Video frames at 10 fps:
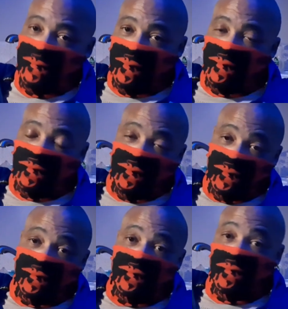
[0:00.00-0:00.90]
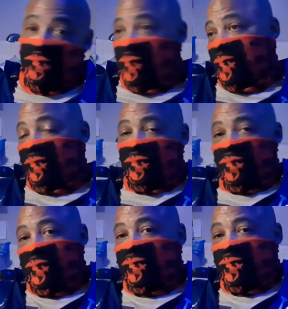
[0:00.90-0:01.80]
makes sense. Hey, this is
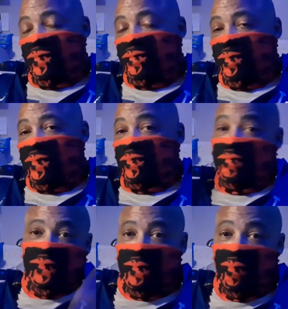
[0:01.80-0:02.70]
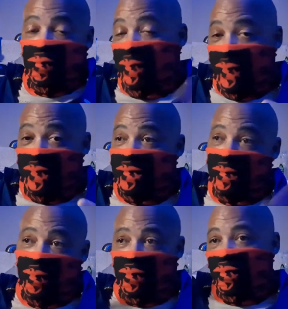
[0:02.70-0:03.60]
less expensive, but they both pass. They
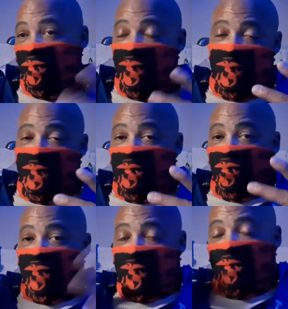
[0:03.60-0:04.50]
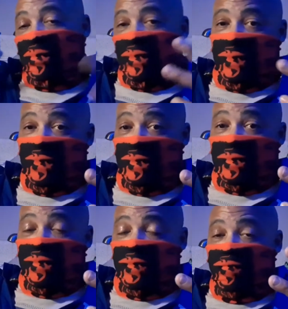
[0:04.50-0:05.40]
both are reliable guns.